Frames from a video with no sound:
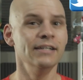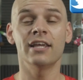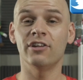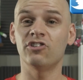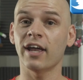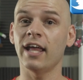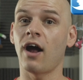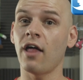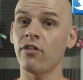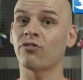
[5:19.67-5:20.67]
You can check out
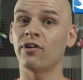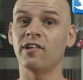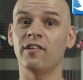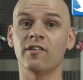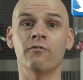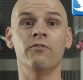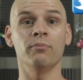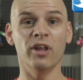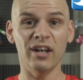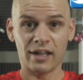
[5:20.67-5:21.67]
our other 3 seasons of
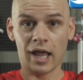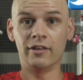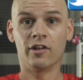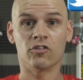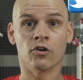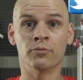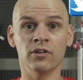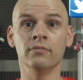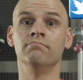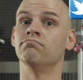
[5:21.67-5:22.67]
Film Learning in the description.